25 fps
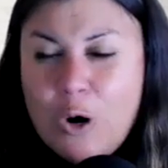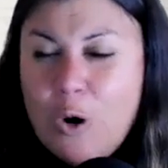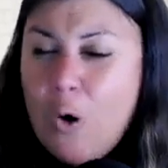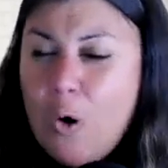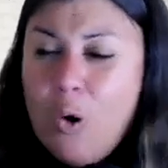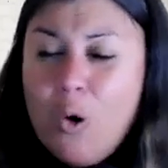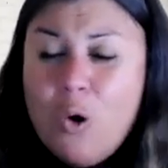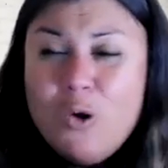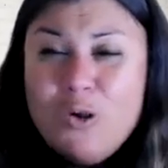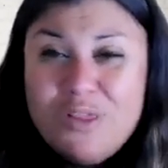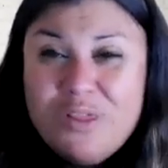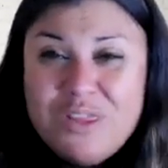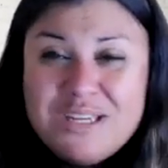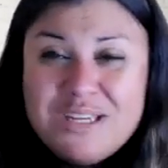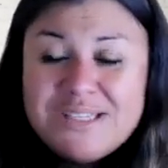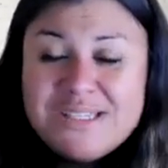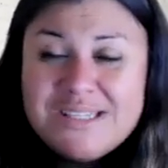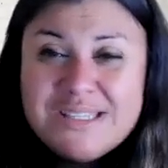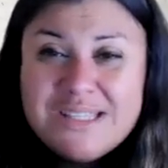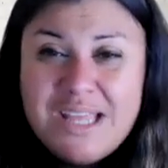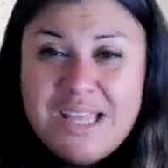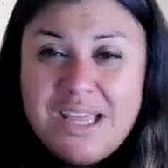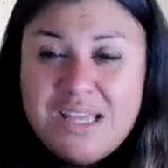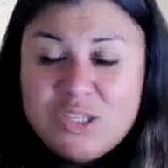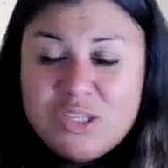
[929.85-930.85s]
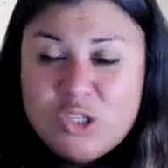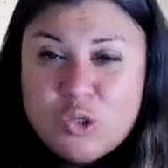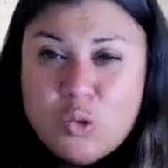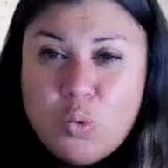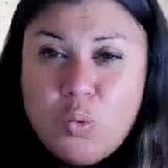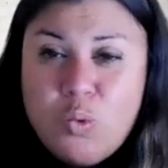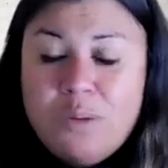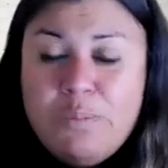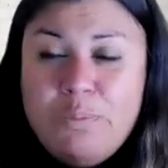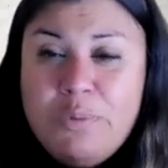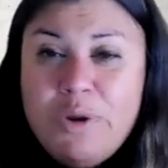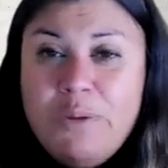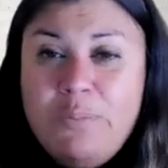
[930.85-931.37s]
All these things
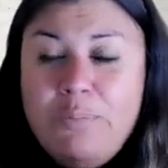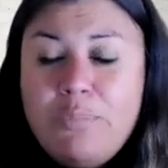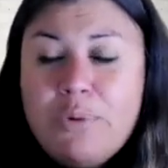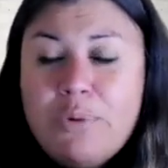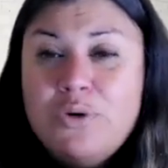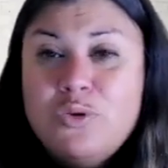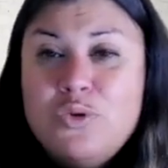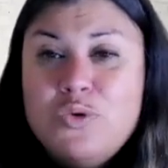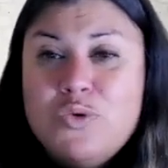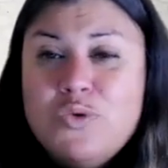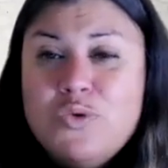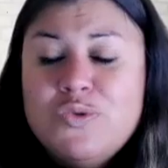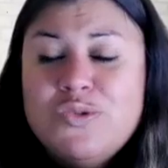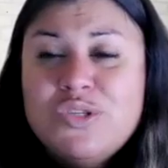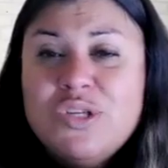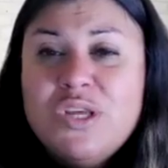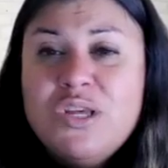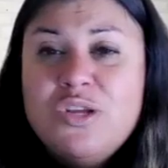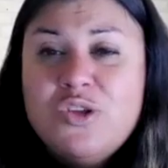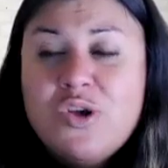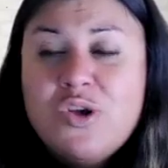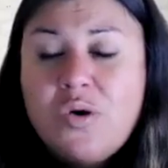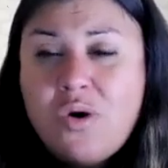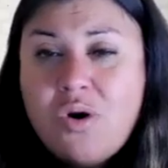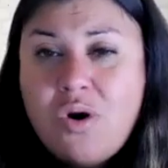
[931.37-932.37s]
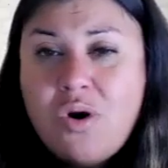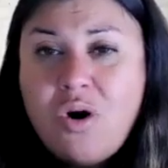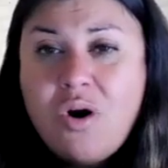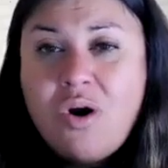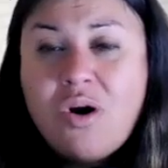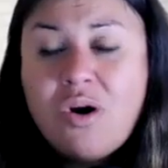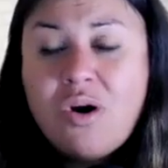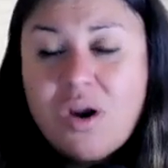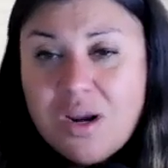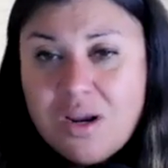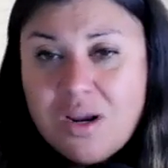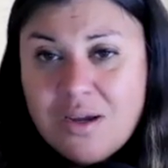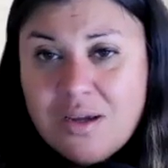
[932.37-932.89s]
will be produced in your
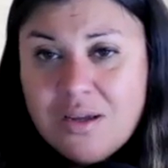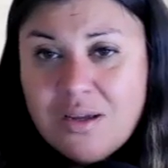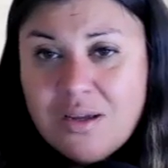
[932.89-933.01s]
heart,